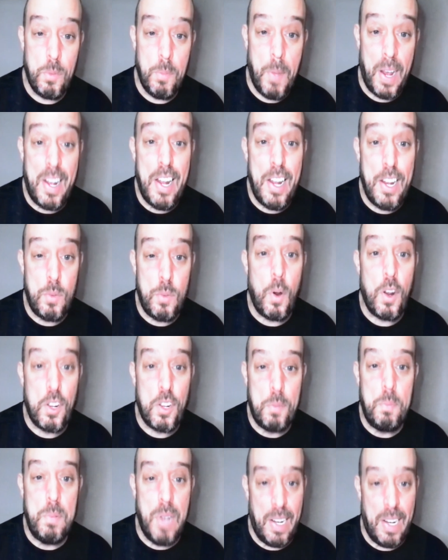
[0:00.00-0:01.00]
My kids were
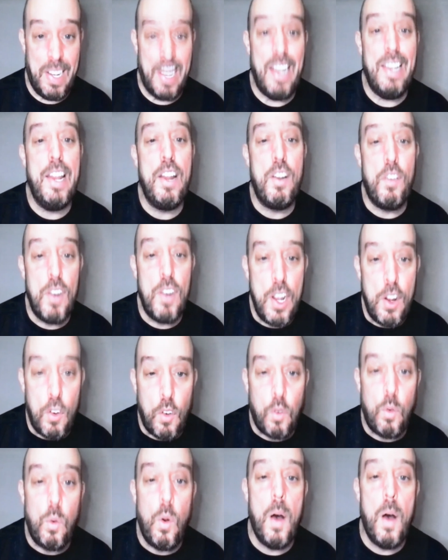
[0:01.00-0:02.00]
like they literally
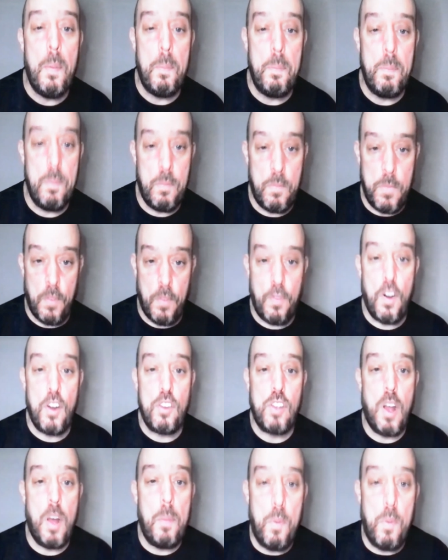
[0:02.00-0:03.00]
grew up the
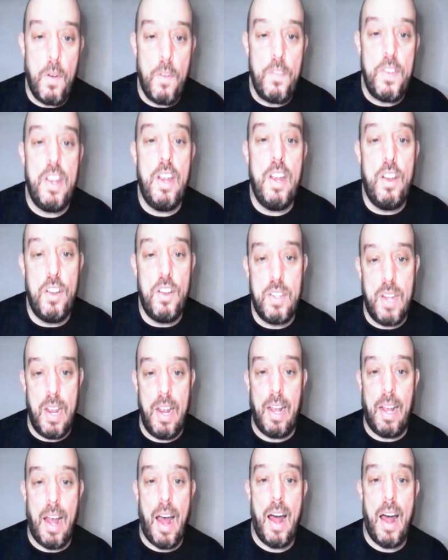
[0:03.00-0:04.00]
first couple of years
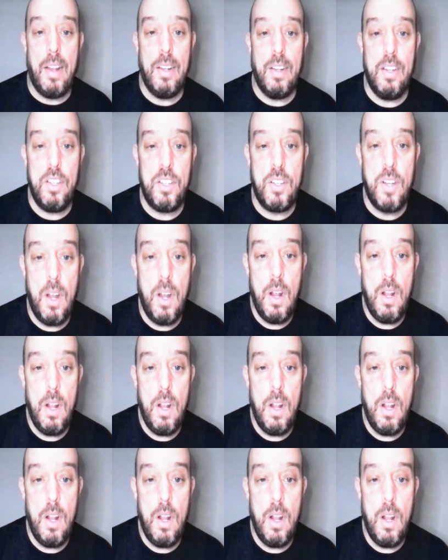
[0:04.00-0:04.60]
in college,